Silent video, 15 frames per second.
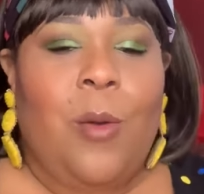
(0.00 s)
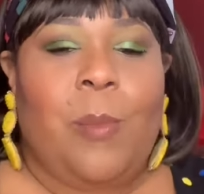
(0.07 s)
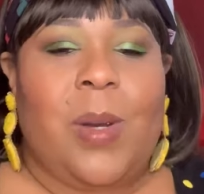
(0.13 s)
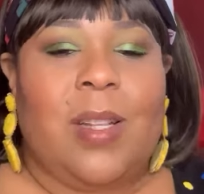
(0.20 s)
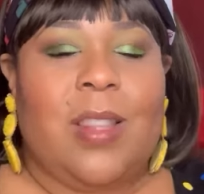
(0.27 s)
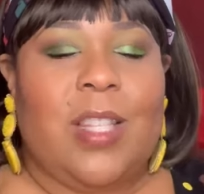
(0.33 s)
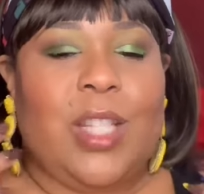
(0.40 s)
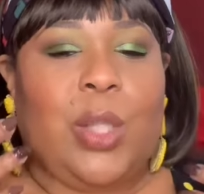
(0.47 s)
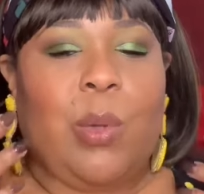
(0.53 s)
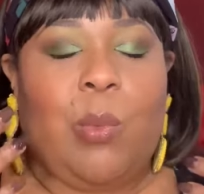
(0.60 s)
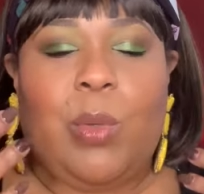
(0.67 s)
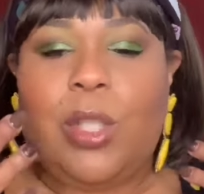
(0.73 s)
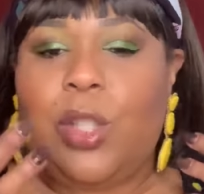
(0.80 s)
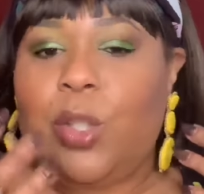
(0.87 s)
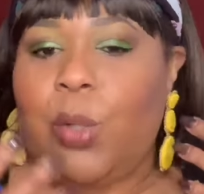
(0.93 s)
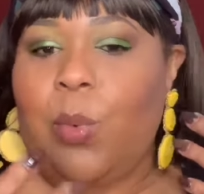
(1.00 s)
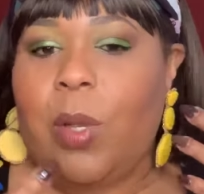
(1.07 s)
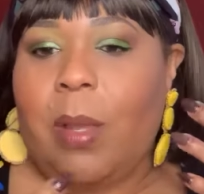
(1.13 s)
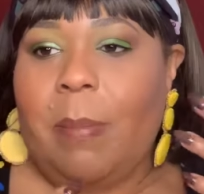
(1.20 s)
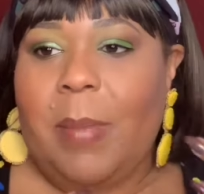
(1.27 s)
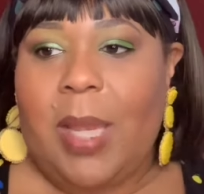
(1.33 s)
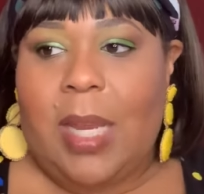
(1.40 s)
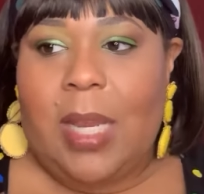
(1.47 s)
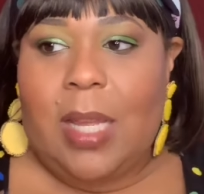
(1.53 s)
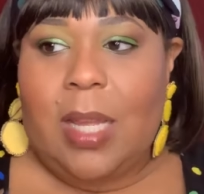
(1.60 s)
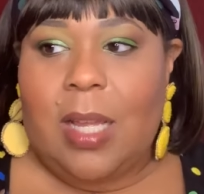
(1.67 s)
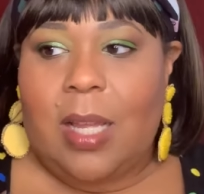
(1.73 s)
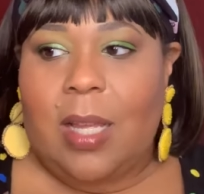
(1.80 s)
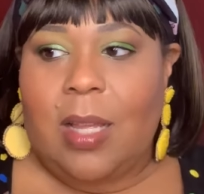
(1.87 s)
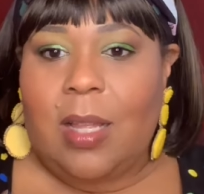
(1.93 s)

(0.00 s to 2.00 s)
But this one was too comedic.